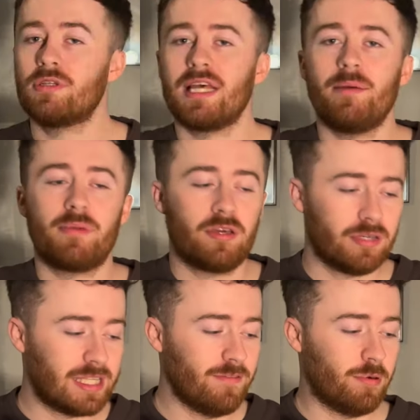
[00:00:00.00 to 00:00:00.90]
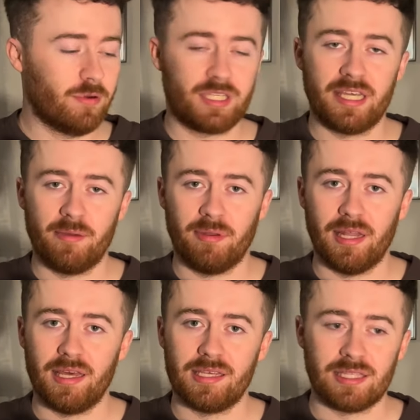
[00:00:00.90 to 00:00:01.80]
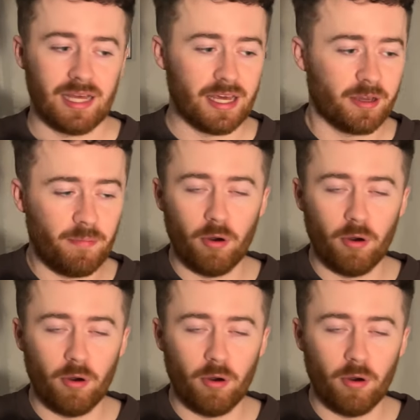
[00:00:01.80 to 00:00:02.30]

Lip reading: Was that because Liverpool were seeing players like